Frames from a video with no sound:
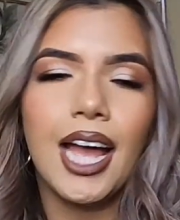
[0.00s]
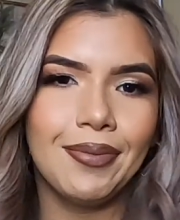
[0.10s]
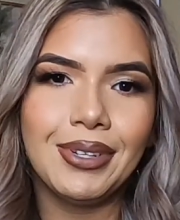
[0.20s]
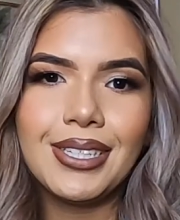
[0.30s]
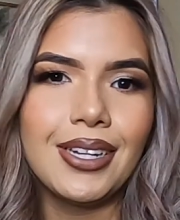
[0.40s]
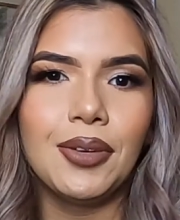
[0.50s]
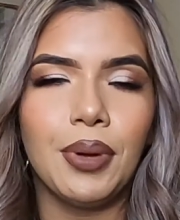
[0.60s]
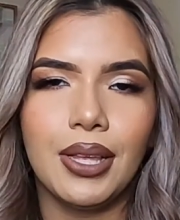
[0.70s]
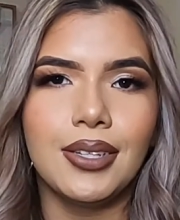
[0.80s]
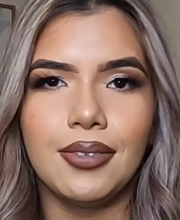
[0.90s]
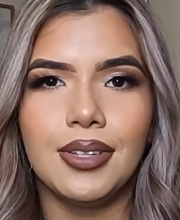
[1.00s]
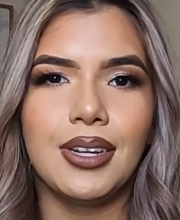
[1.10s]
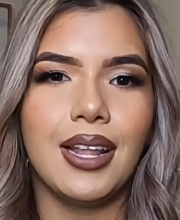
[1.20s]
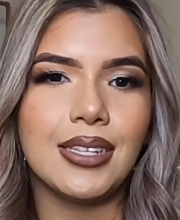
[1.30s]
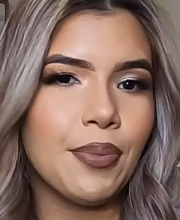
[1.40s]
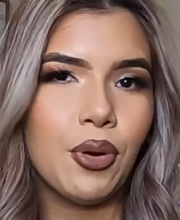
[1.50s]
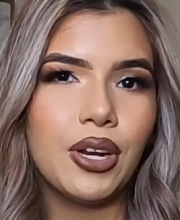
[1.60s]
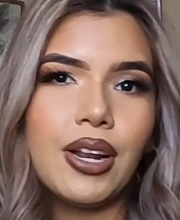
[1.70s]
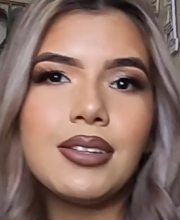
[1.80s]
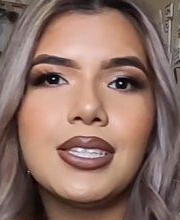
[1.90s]
I'm just kidding, you probably don't unless I
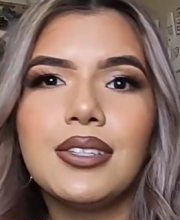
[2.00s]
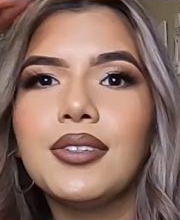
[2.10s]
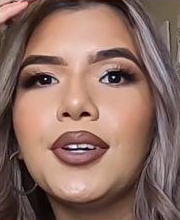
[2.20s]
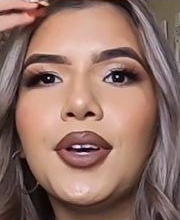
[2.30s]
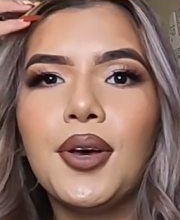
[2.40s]
point it out to you.